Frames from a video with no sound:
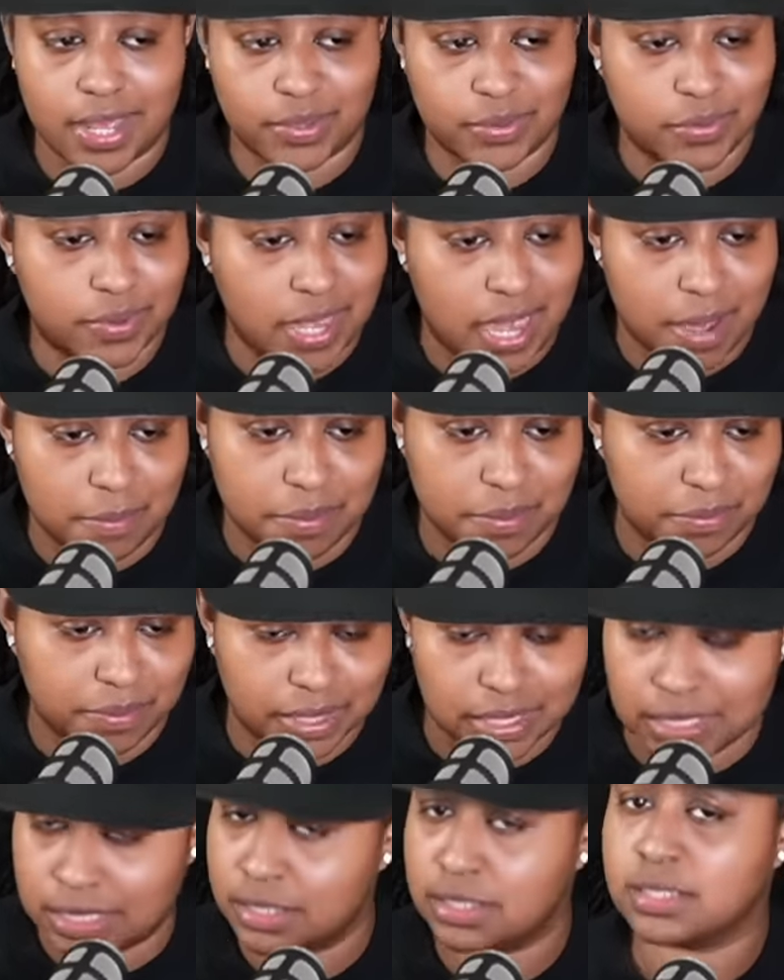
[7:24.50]
you copping,
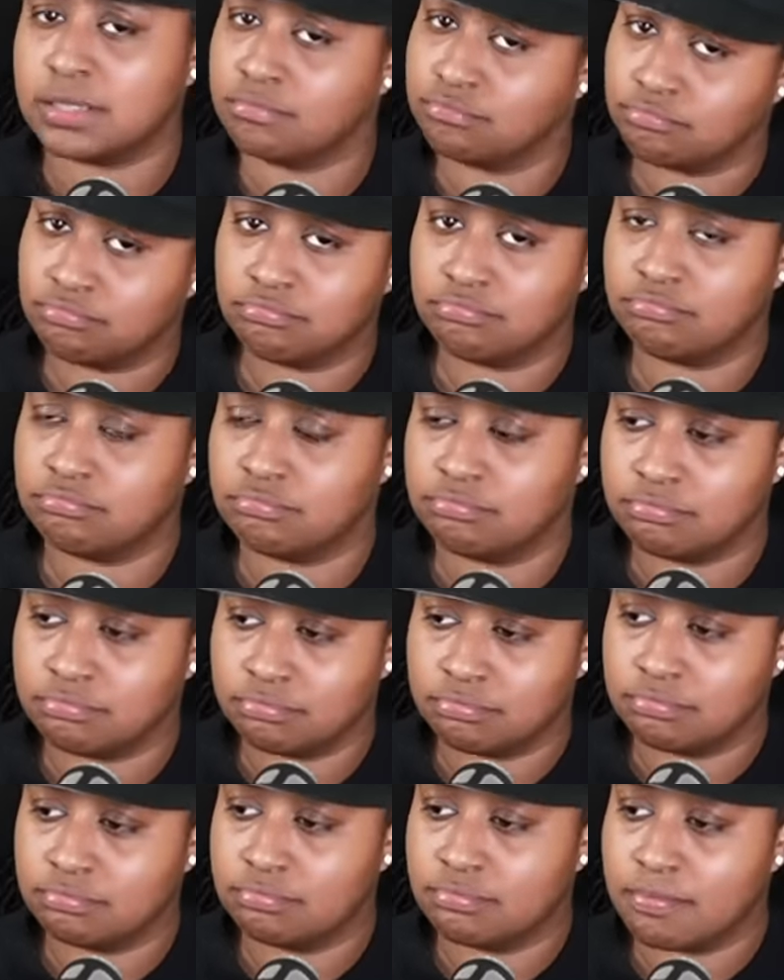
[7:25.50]
please. I get
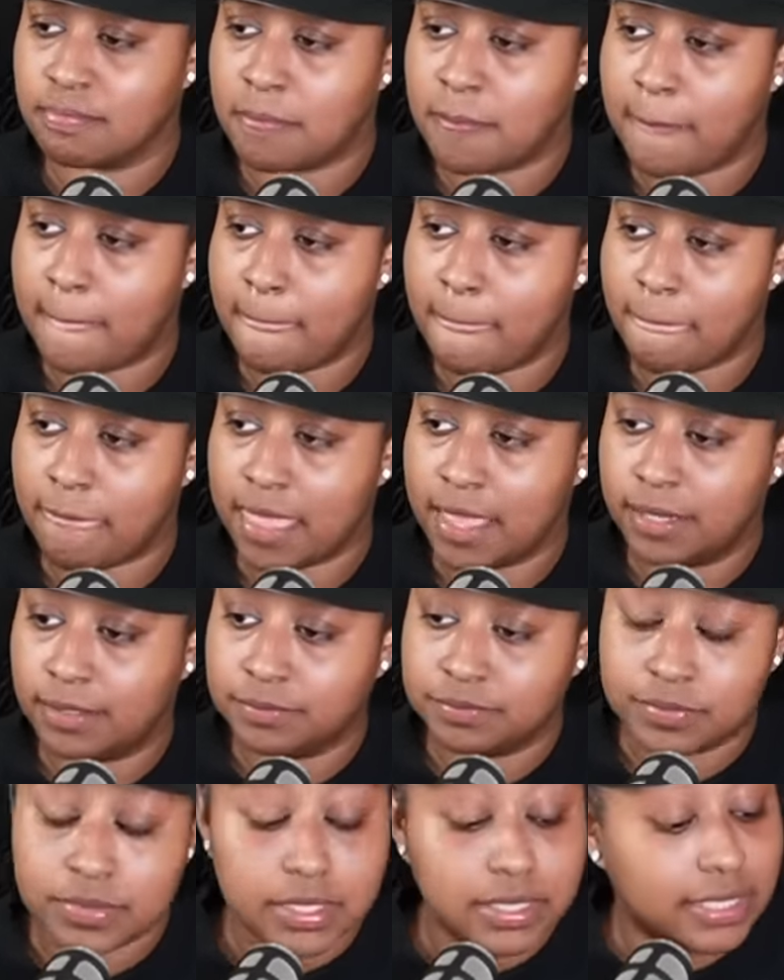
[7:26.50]
it. I get
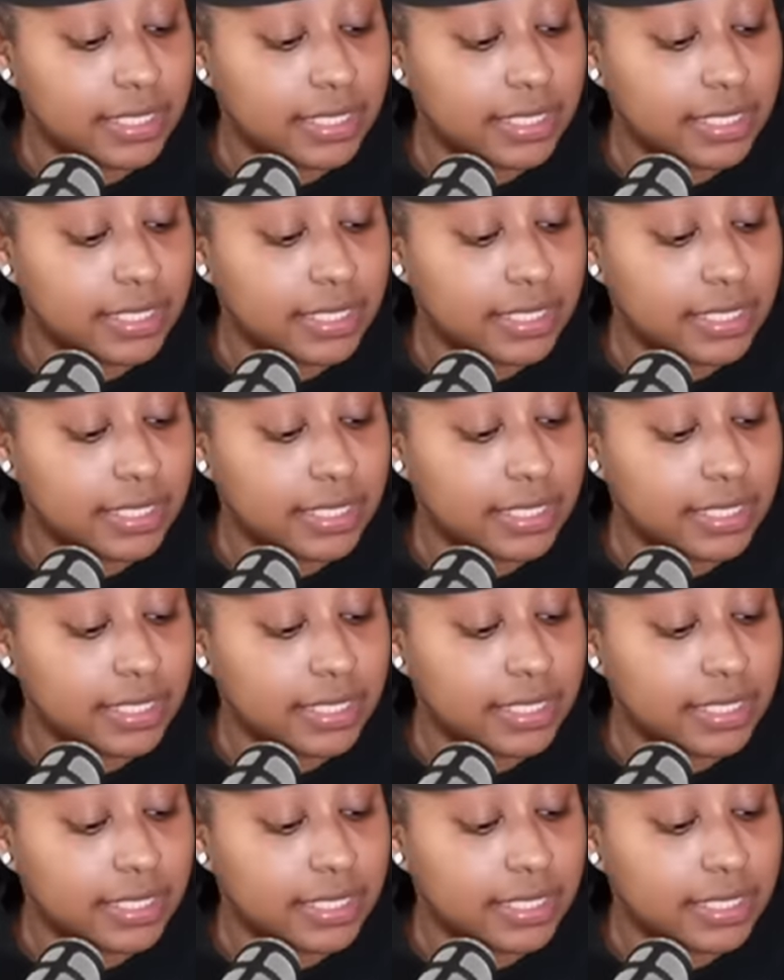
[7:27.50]
it.